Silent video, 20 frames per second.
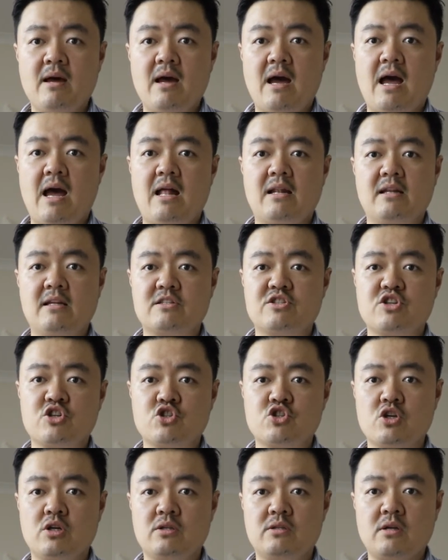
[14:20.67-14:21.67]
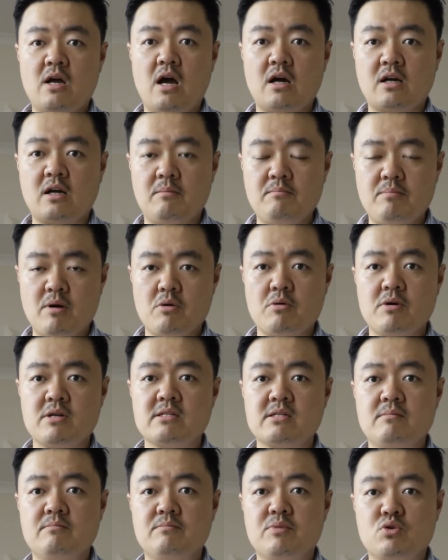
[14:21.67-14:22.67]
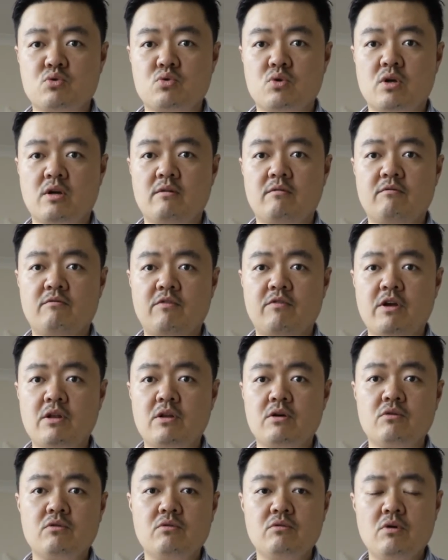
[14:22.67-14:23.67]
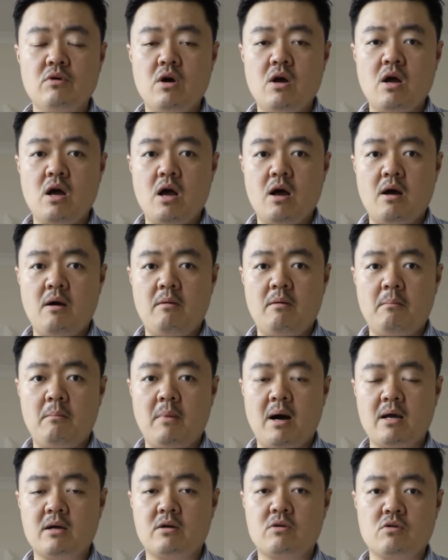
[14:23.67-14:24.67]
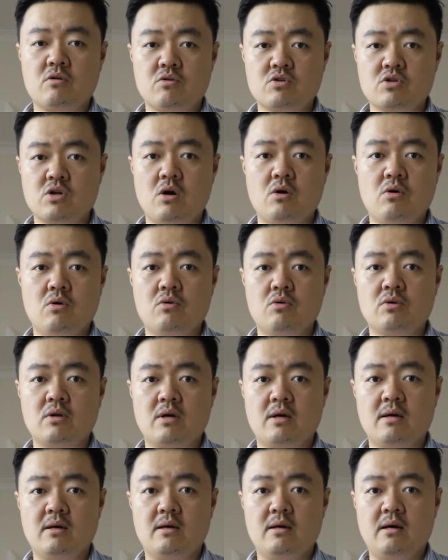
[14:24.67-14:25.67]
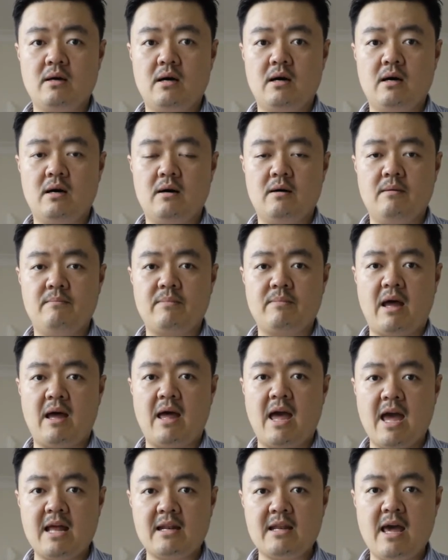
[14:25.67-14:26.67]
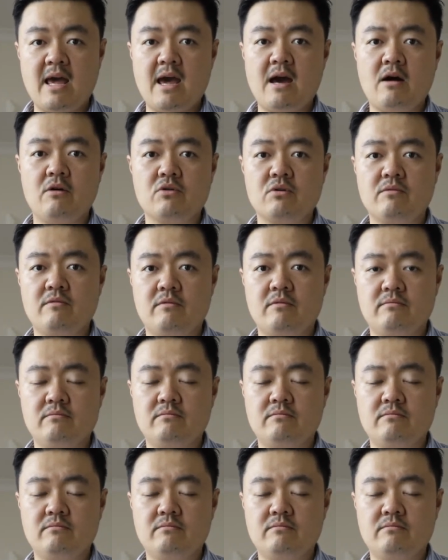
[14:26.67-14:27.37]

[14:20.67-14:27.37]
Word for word: and it's just an, a comparison between video micro Rode, um, a handheld